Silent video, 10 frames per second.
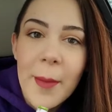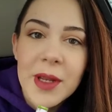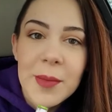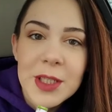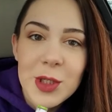So
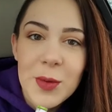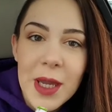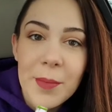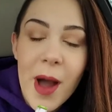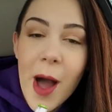I'm going to be
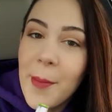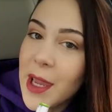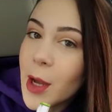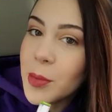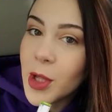doing
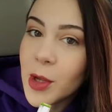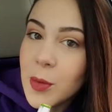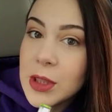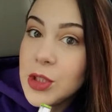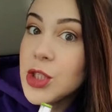a makeup
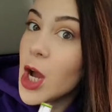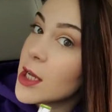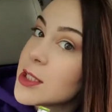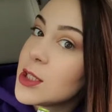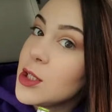look with
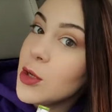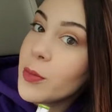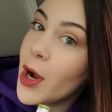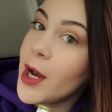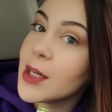just
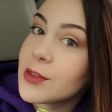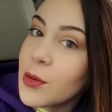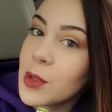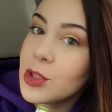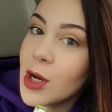new
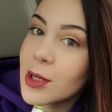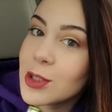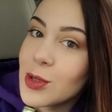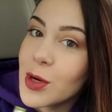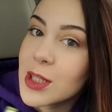products from the
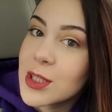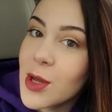drugstore.